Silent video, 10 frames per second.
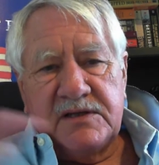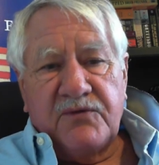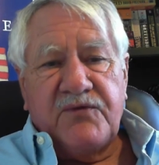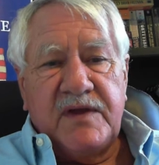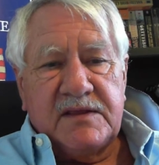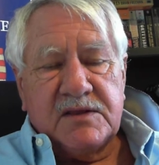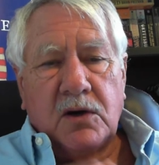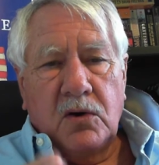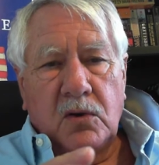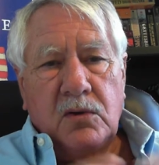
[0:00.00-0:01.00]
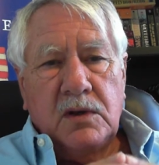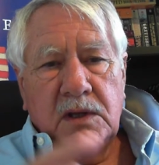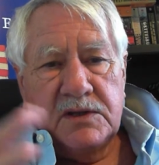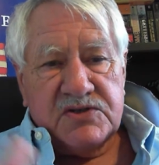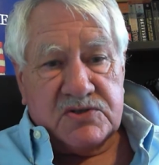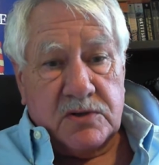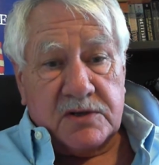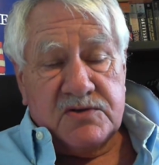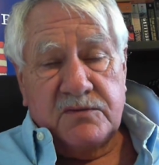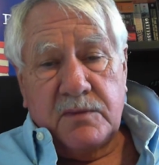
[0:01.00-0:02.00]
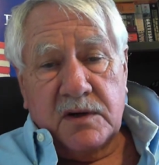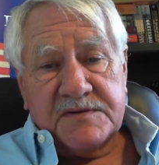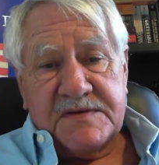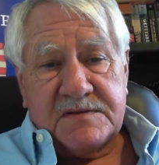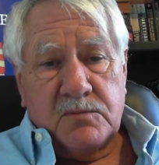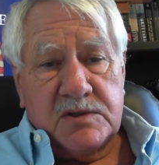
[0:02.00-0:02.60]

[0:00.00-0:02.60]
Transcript: defeat the whole structure of Marxism,